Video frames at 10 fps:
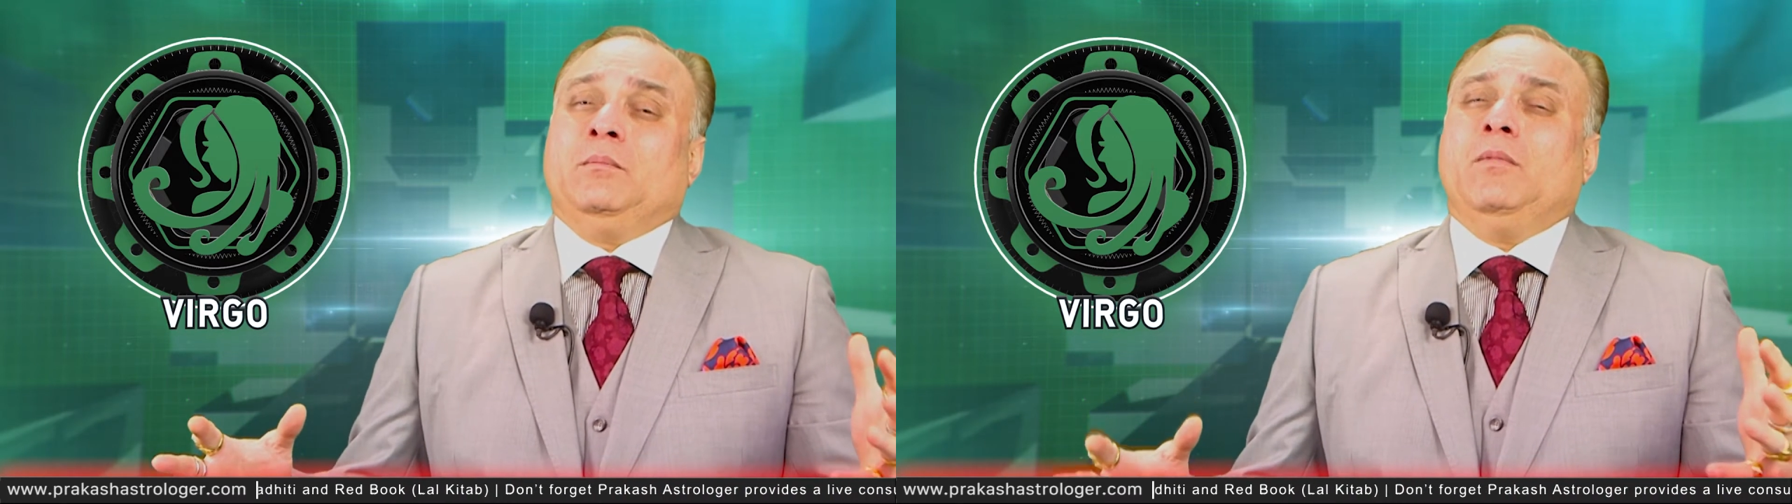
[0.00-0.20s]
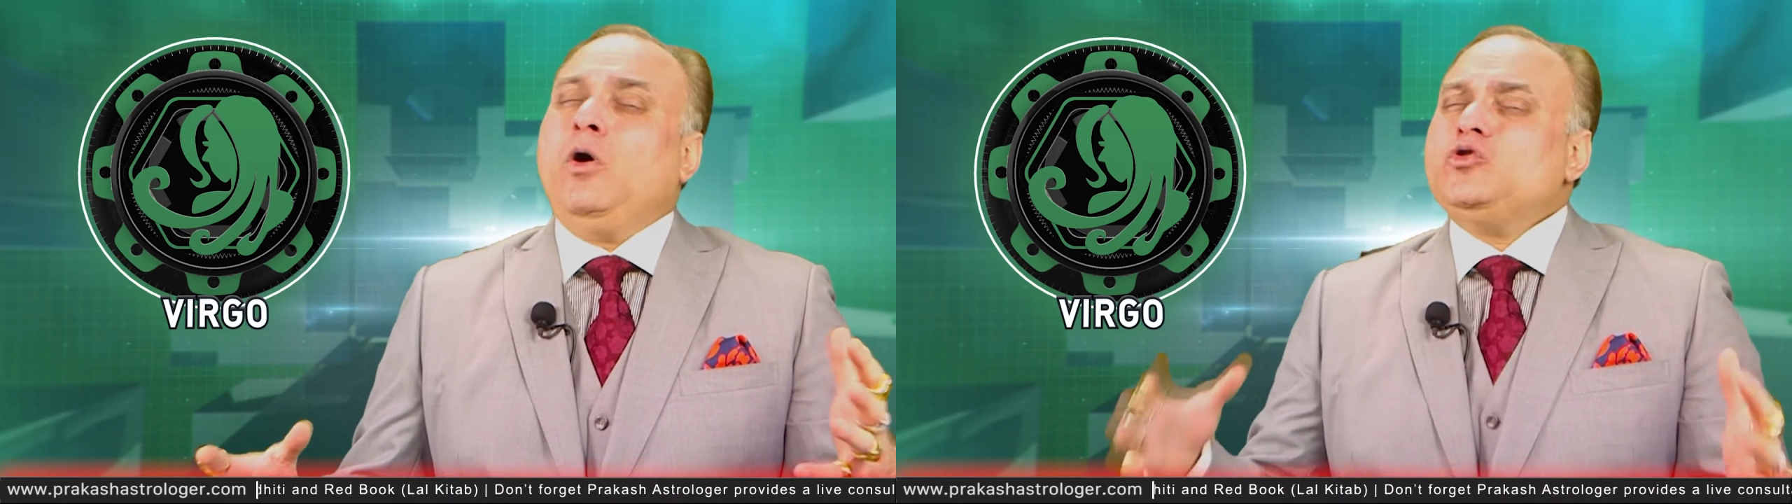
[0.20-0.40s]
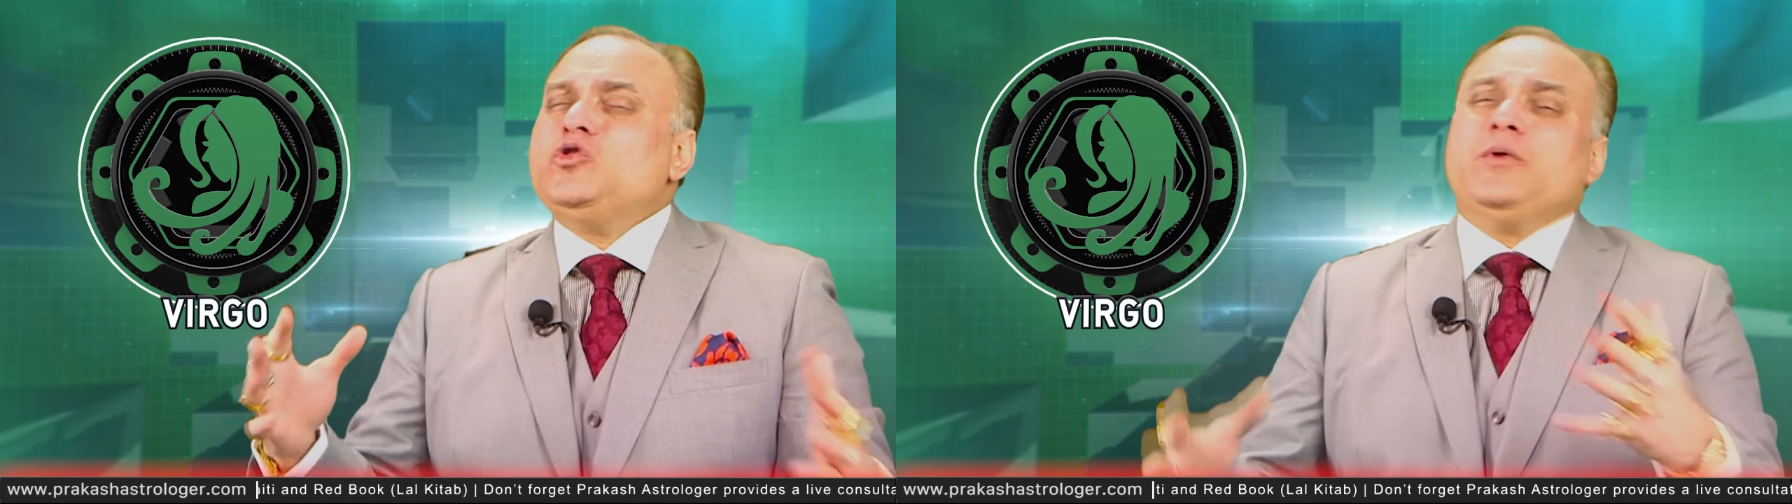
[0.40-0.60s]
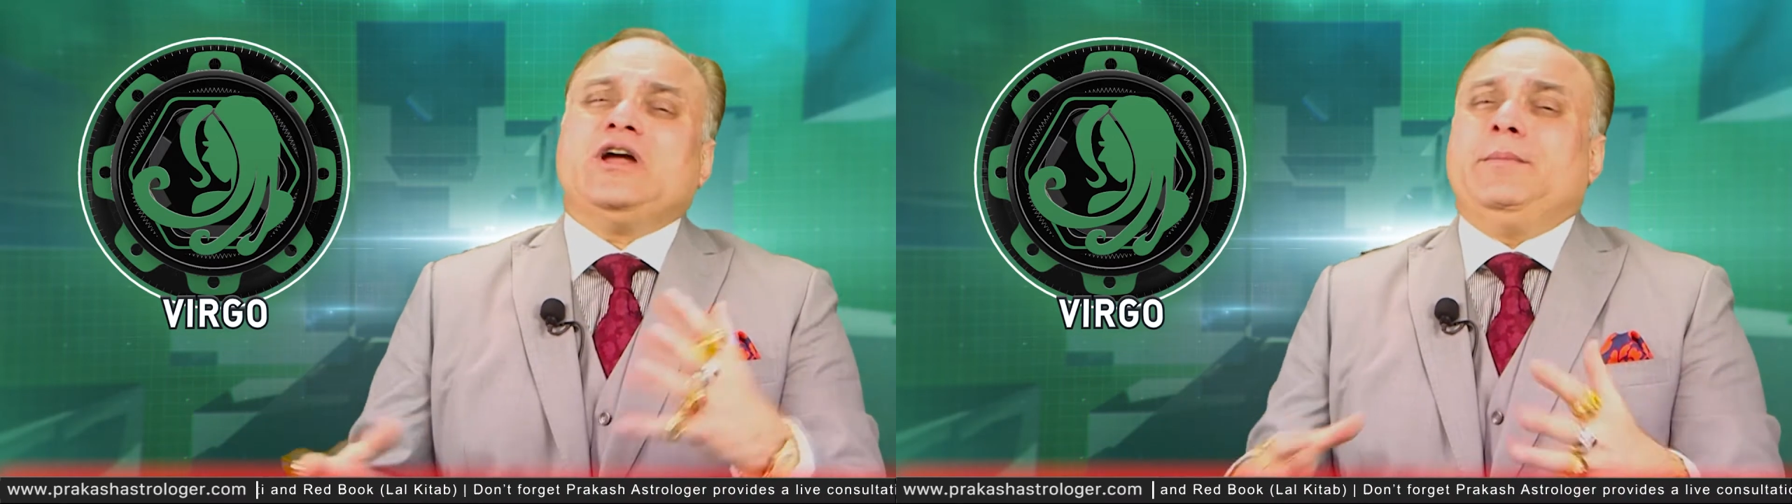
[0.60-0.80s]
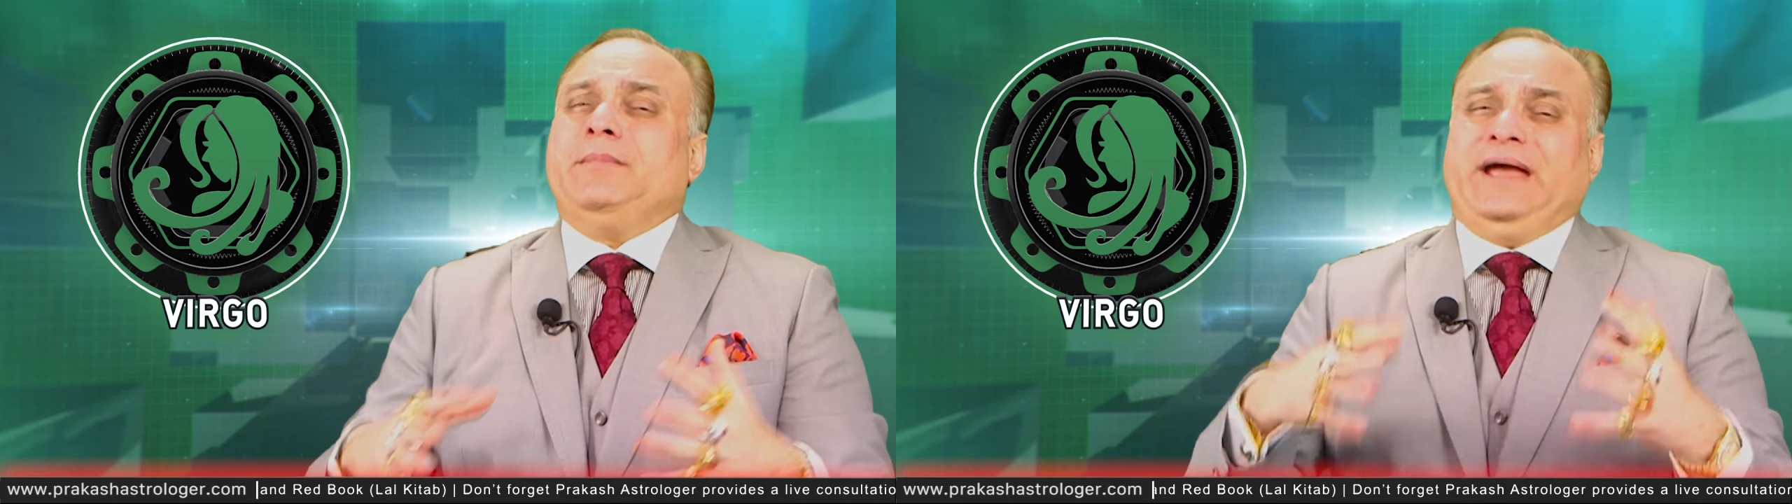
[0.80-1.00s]
More you
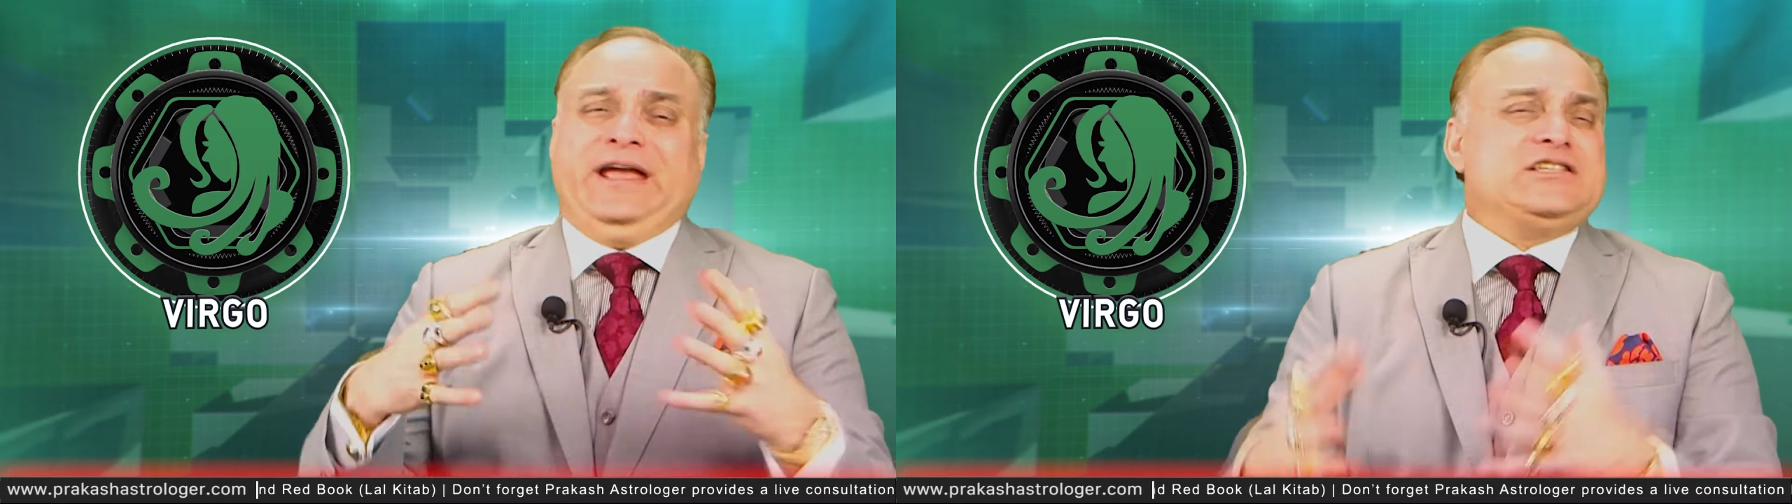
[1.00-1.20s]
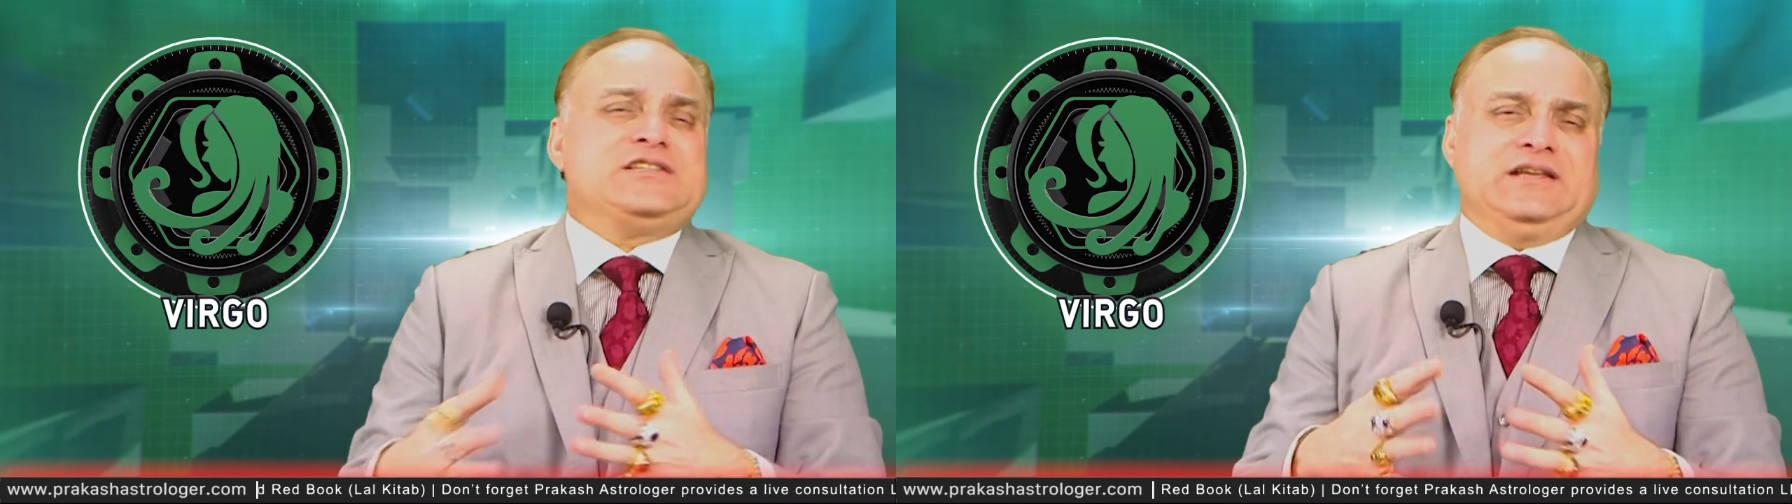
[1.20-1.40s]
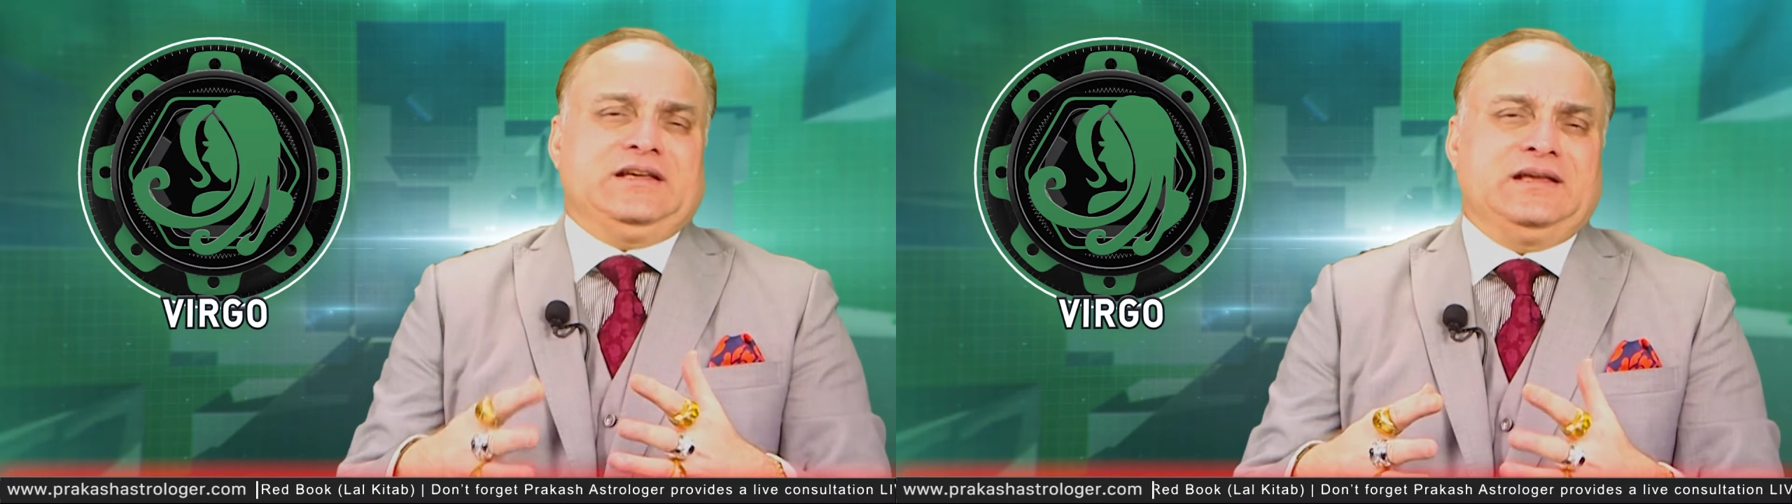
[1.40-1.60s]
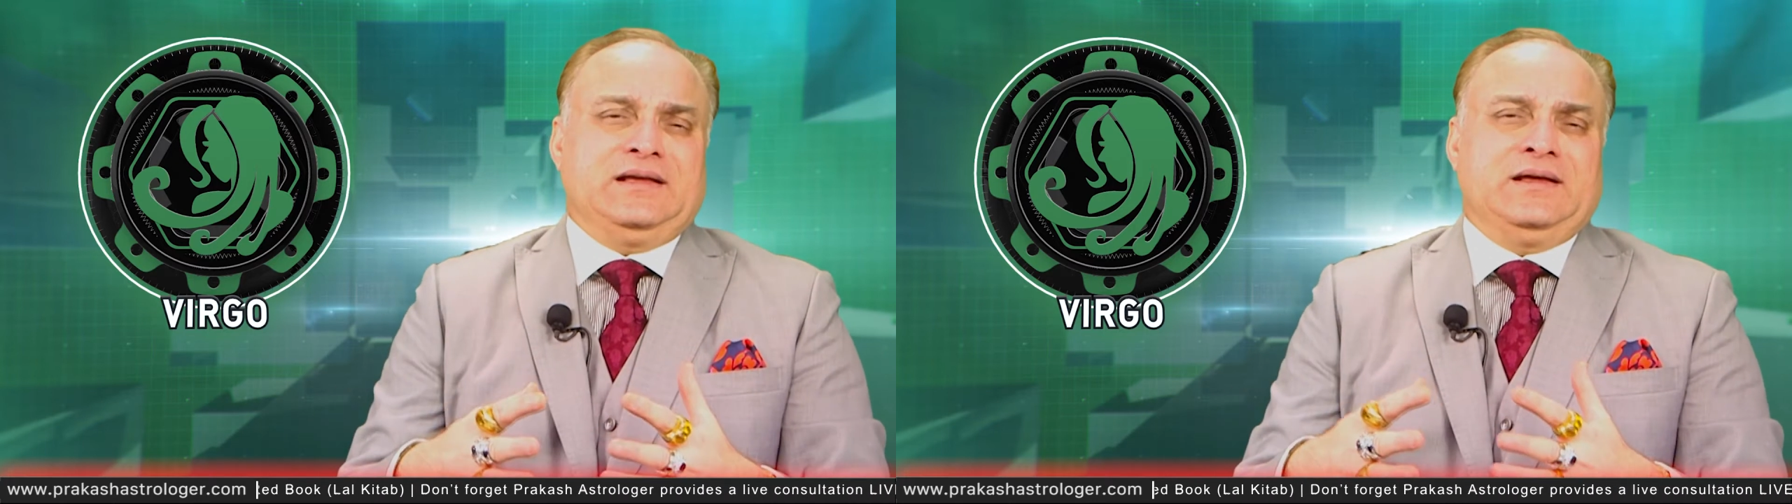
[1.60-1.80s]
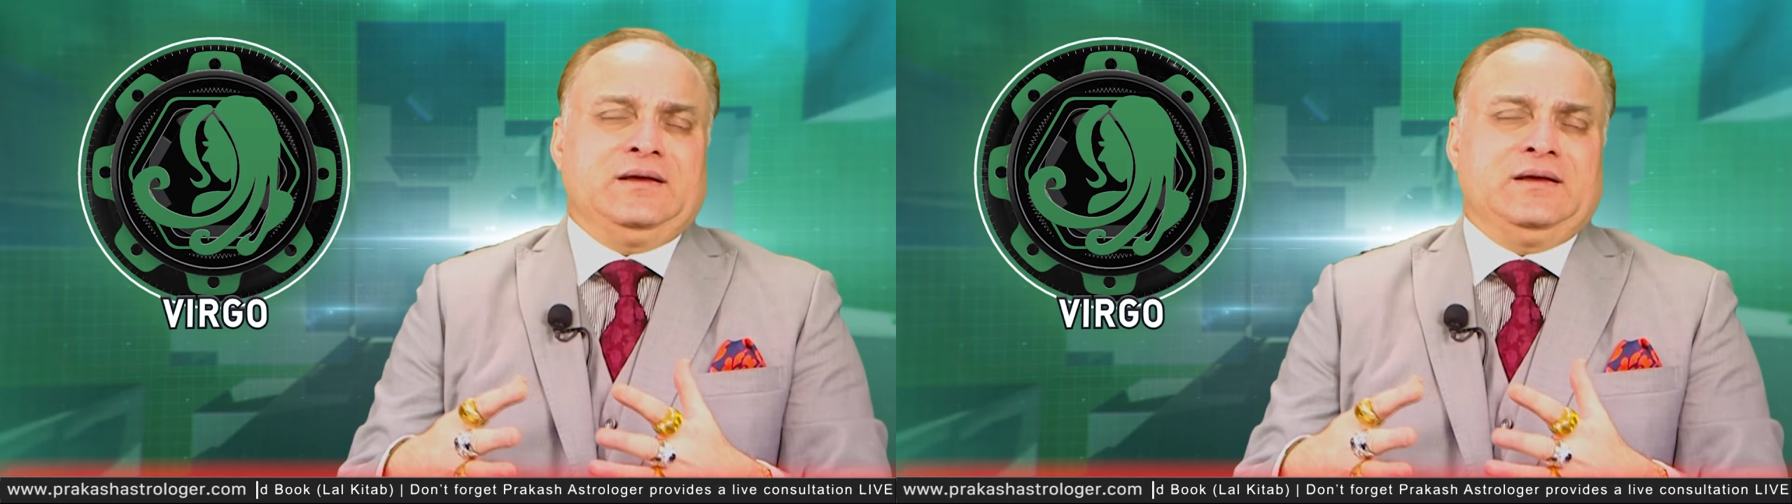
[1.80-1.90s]
become hasty,